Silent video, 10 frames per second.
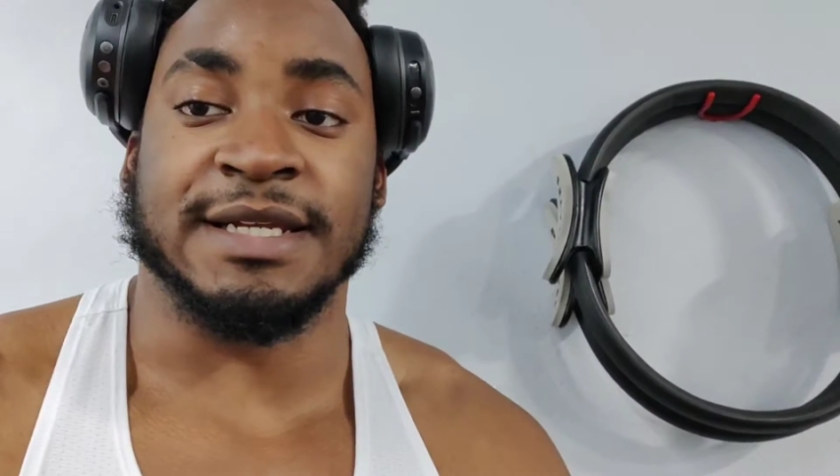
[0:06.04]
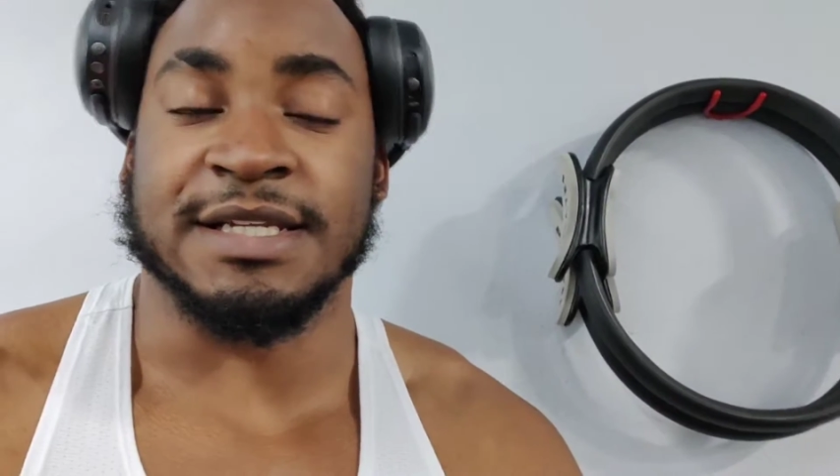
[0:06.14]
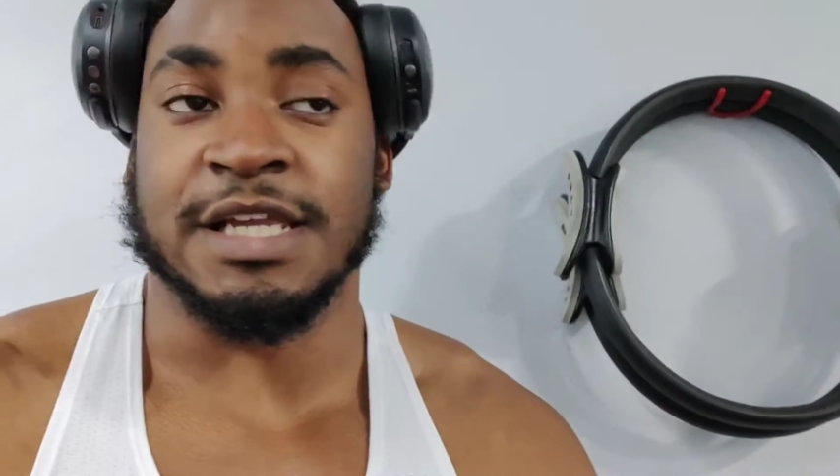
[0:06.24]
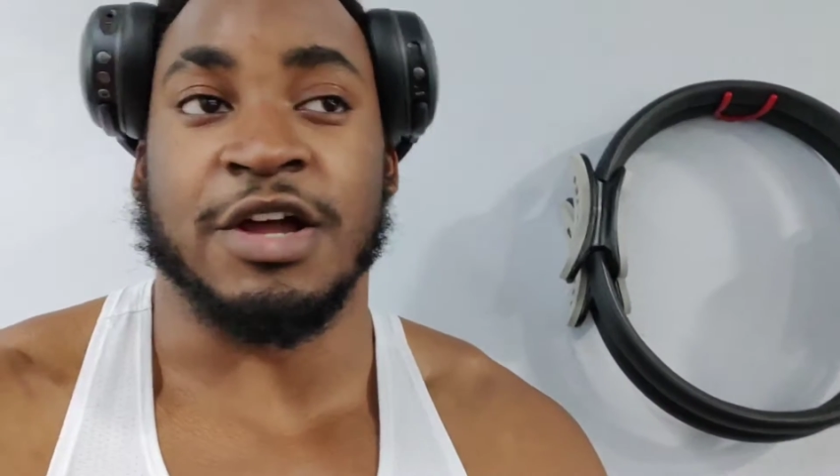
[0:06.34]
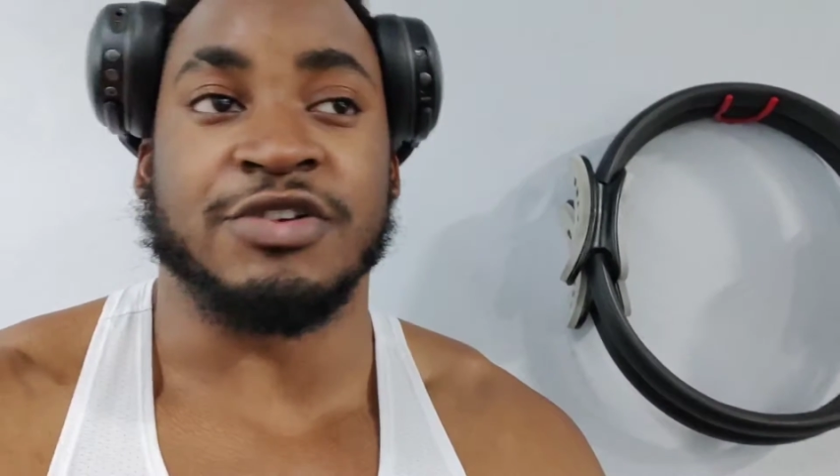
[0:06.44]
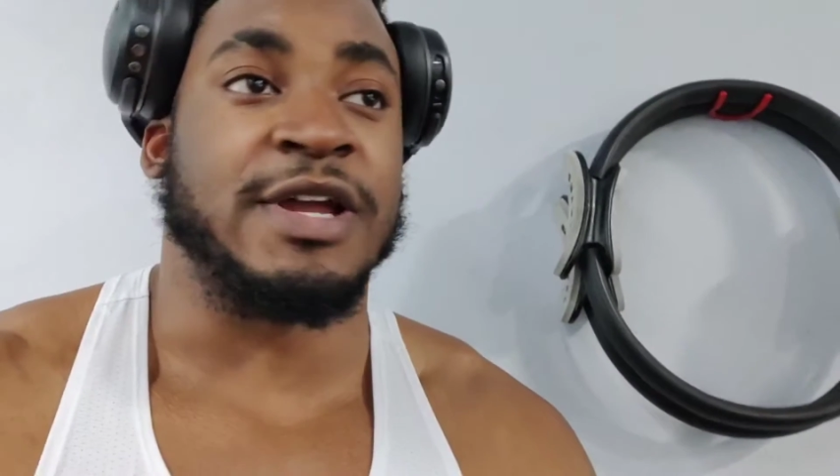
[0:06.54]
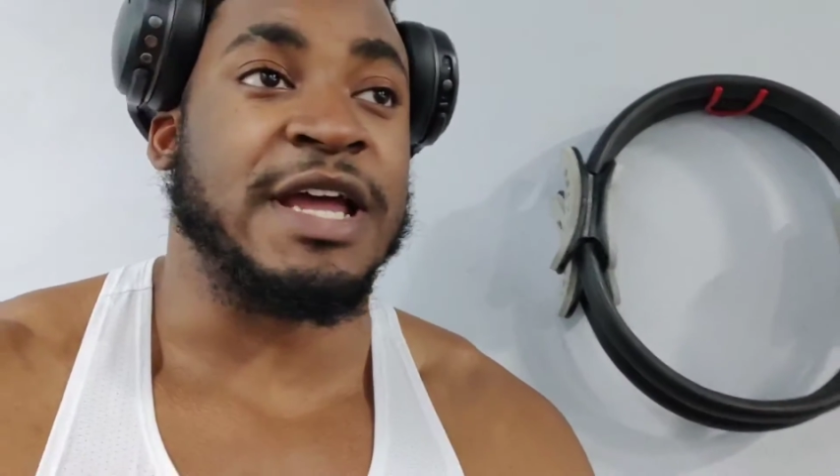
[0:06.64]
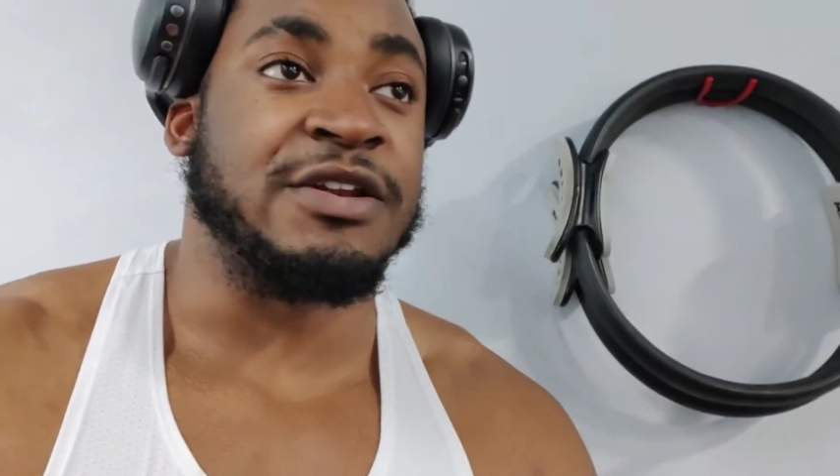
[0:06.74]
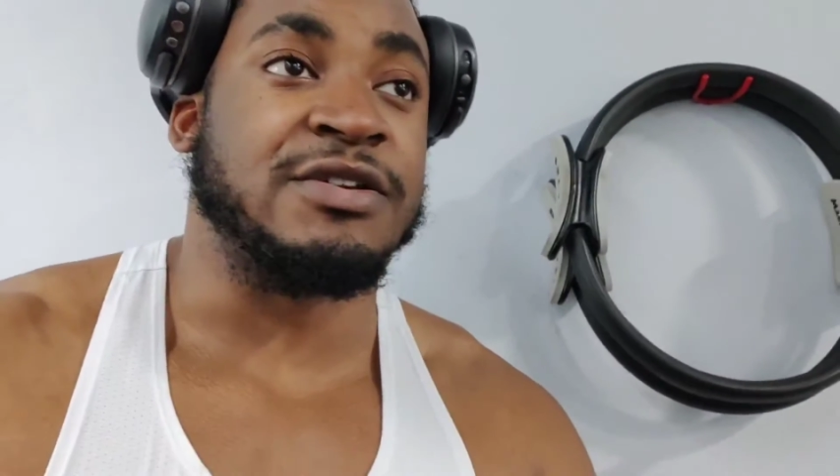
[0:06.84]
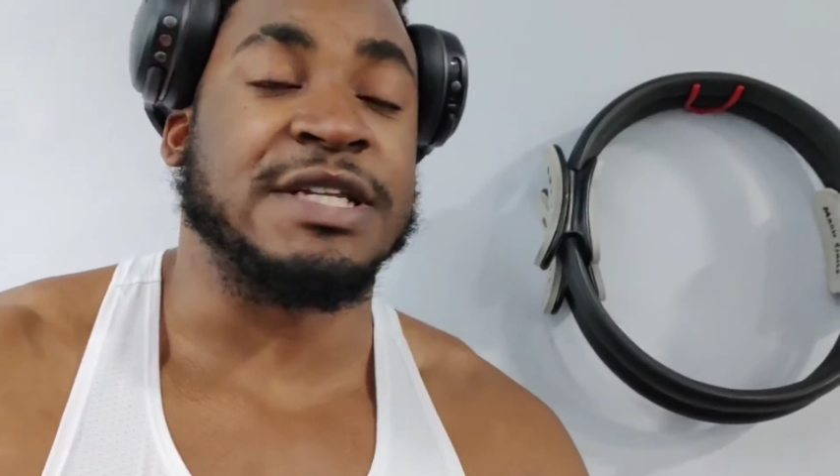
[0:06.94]
It is
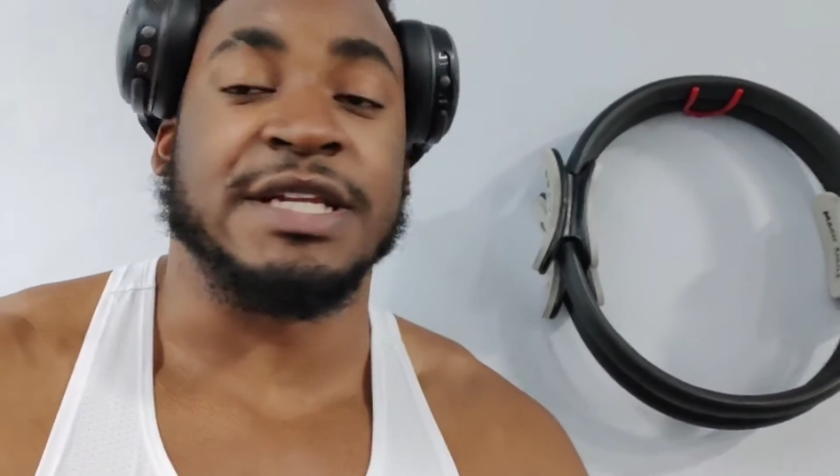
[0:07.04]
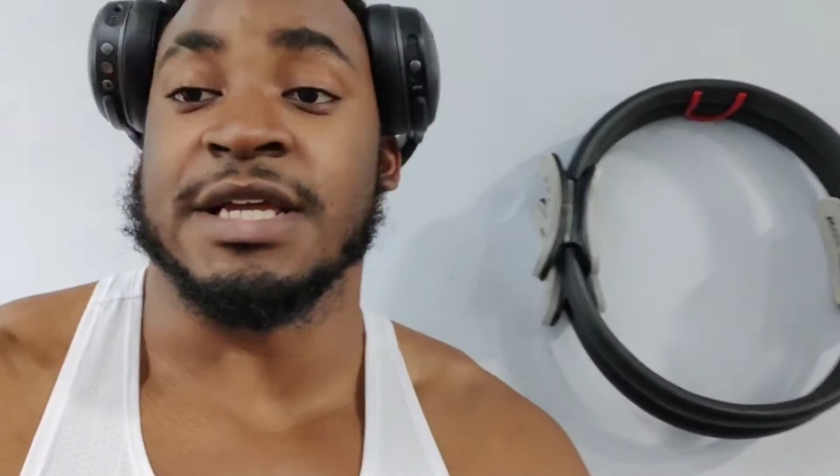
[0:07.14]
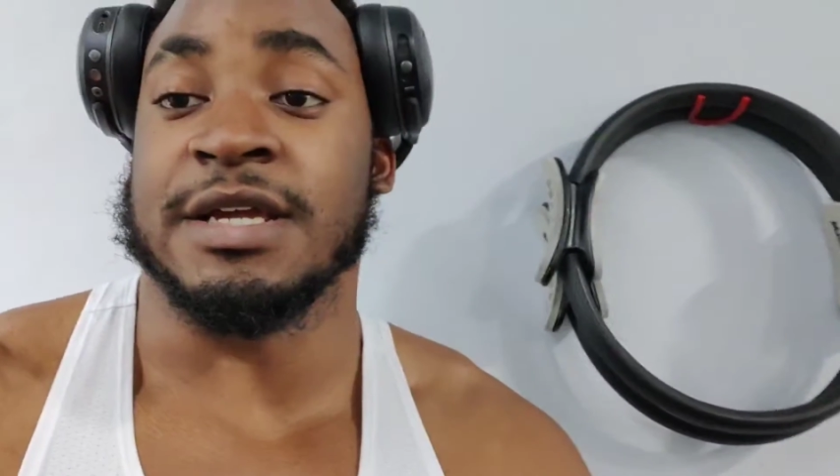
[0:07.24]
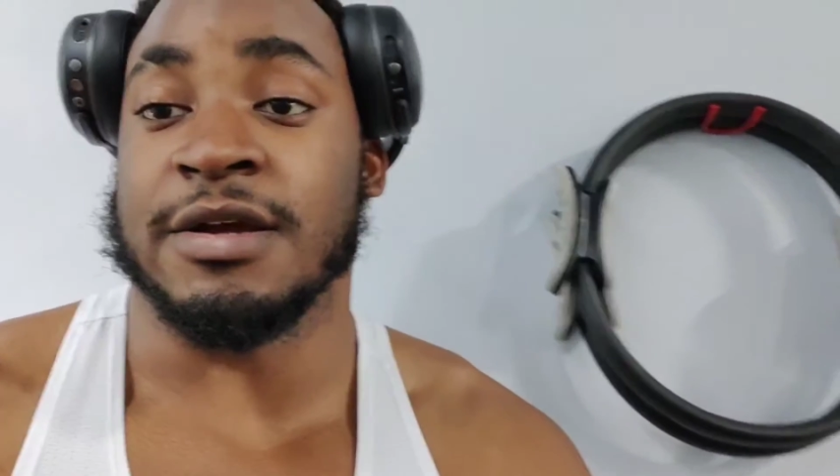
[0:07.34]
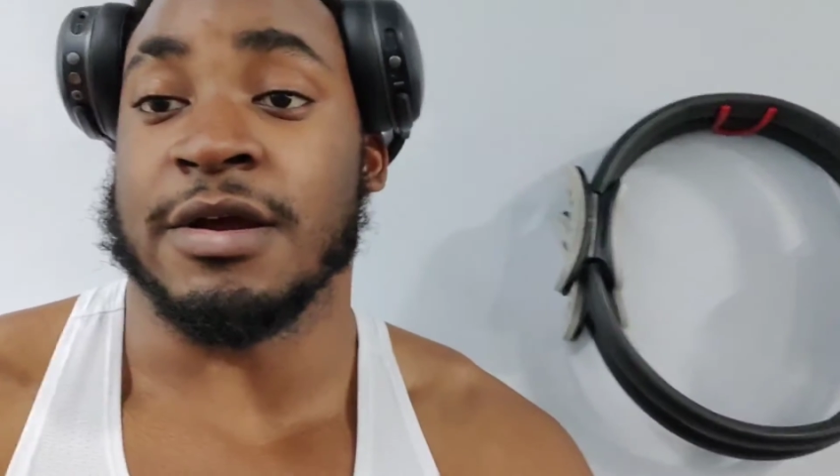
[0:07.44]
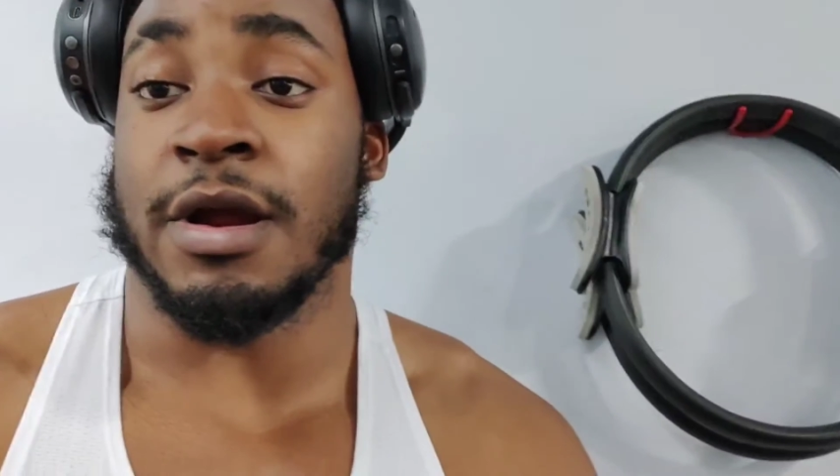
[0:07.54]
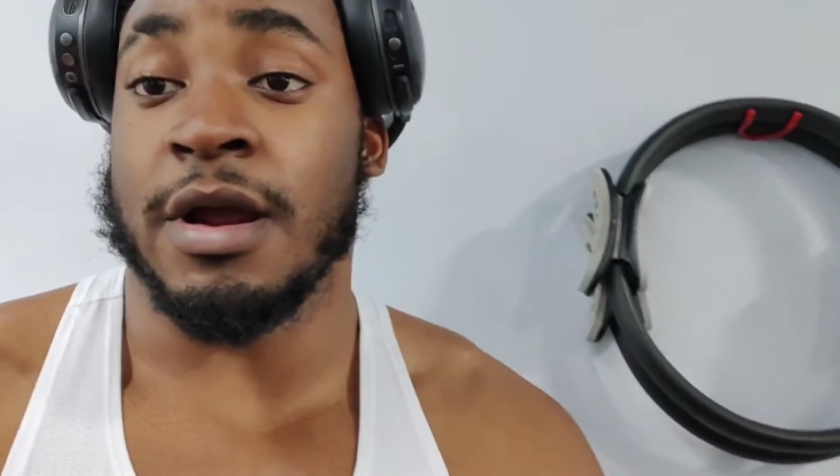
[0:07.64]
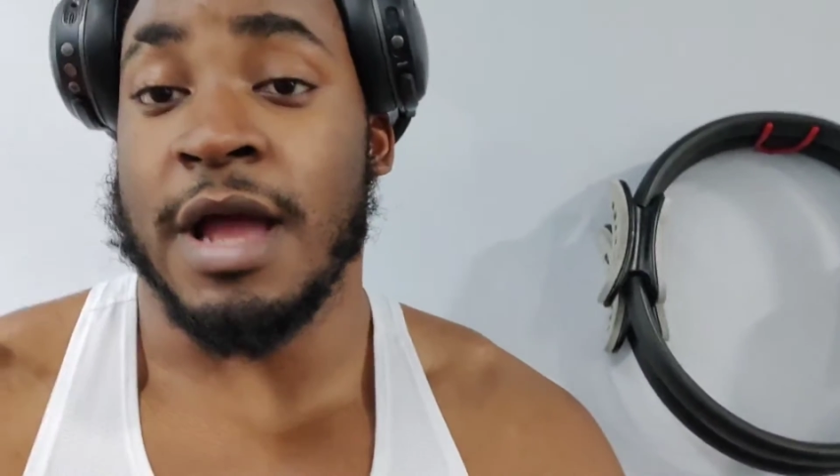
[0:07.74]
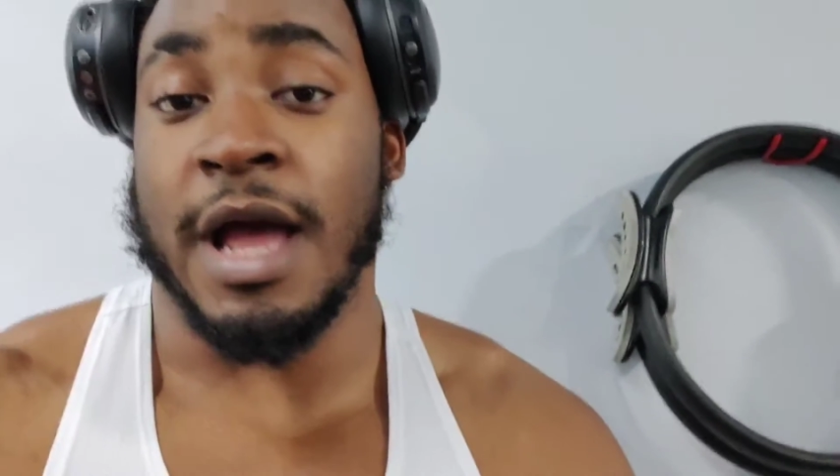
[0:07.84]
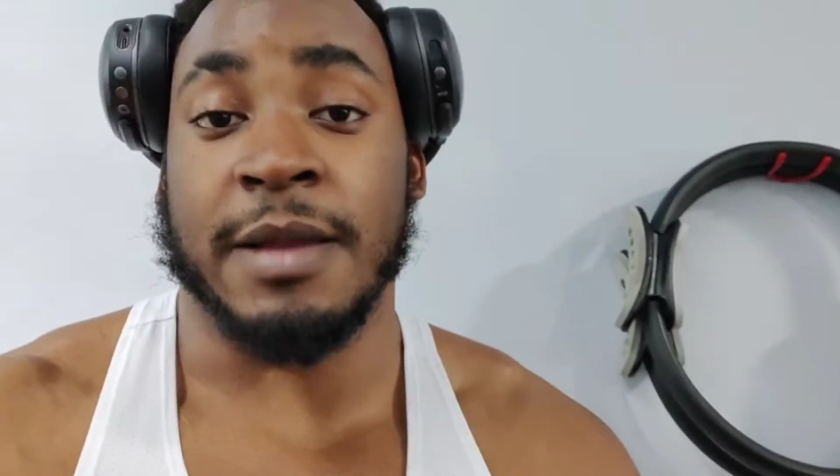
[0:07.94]
Keandre Anderson here.